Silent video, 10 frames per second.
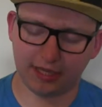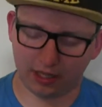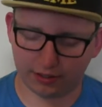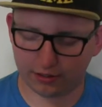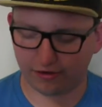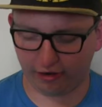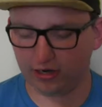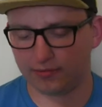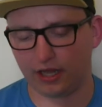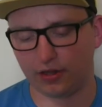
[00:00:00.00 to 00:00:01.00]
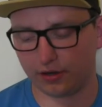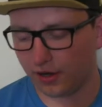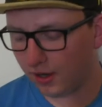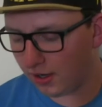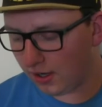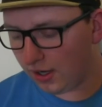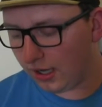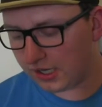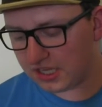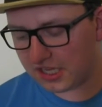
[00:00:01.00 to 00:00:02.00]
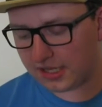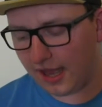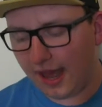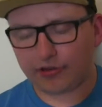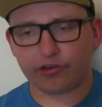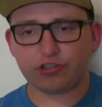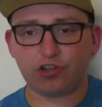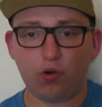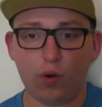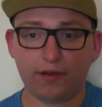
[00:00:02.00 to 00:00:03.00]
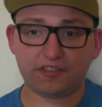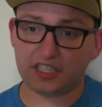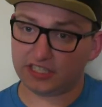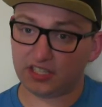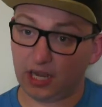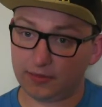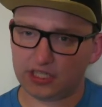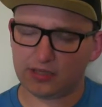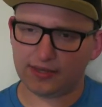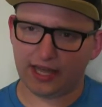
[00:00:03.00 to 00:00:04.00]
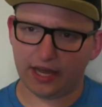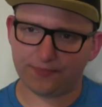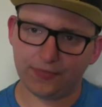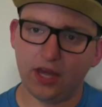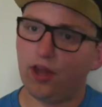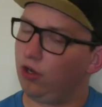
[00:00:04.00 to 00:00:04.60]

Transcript: McKellen. Sir Ian McKellen. It's these actors who we have seen time and time again.